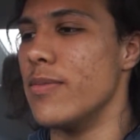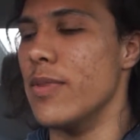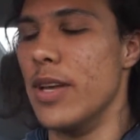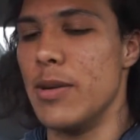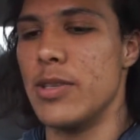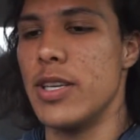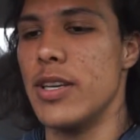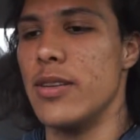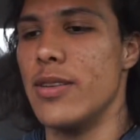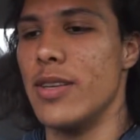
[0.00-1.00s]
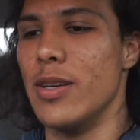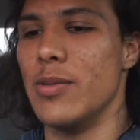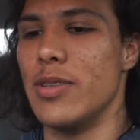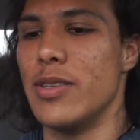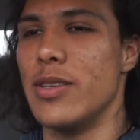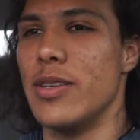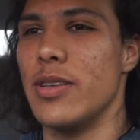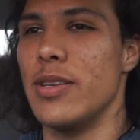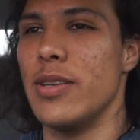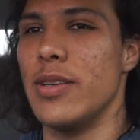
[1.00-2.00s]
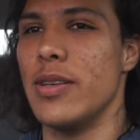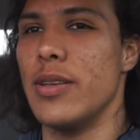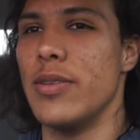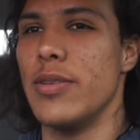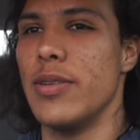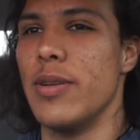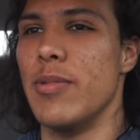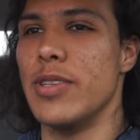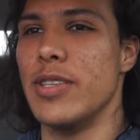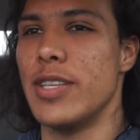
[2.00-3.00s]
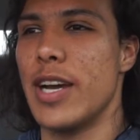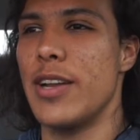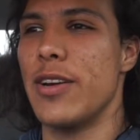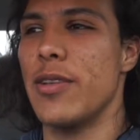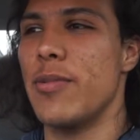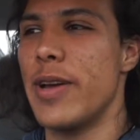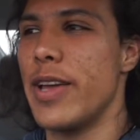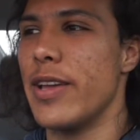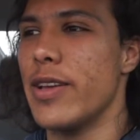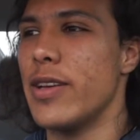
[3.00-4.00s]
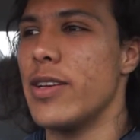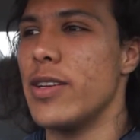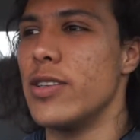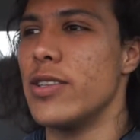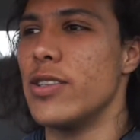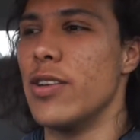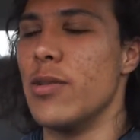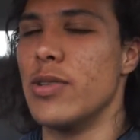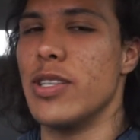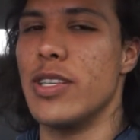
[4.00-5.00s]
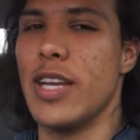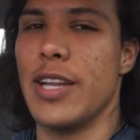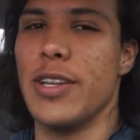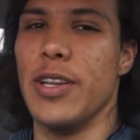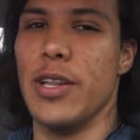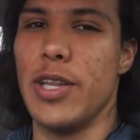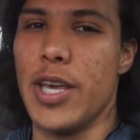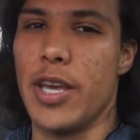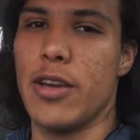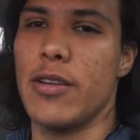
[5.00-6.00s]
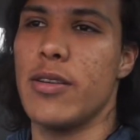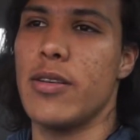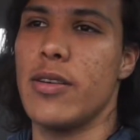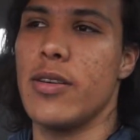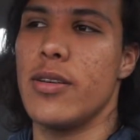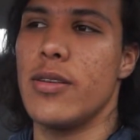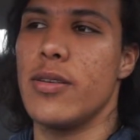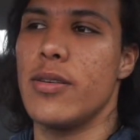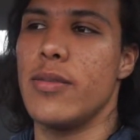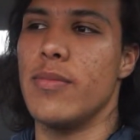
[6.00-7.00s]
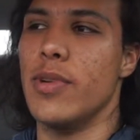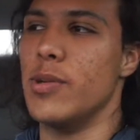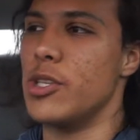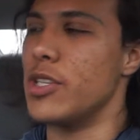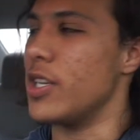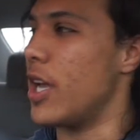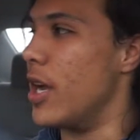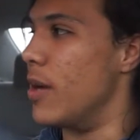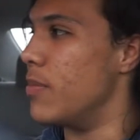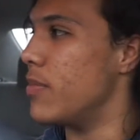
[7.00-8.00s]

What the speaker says: So that was it. It wasn't tightened all the way, so it was detecting a leak, but it was just a cap.